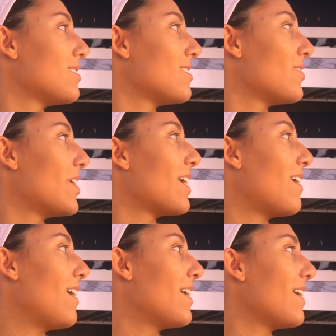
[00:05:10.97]
Oh my
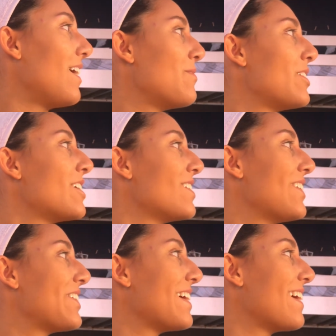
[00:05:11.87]
god, I'm literally
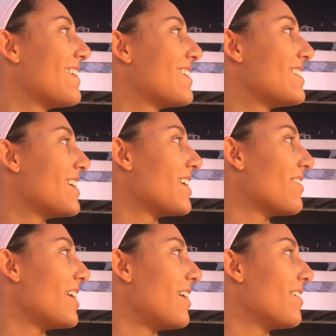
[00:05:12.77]
looking at the ticket
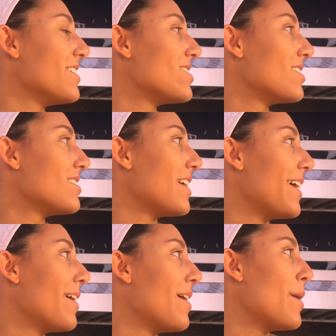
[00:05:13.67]
right now. Eastern
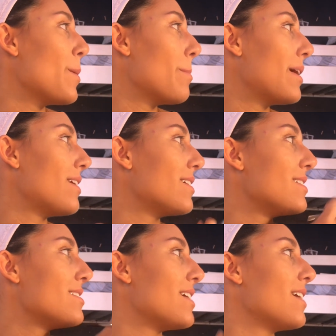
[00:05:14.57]
State
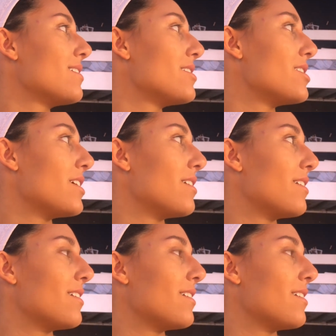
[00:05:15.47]
Penitentiary.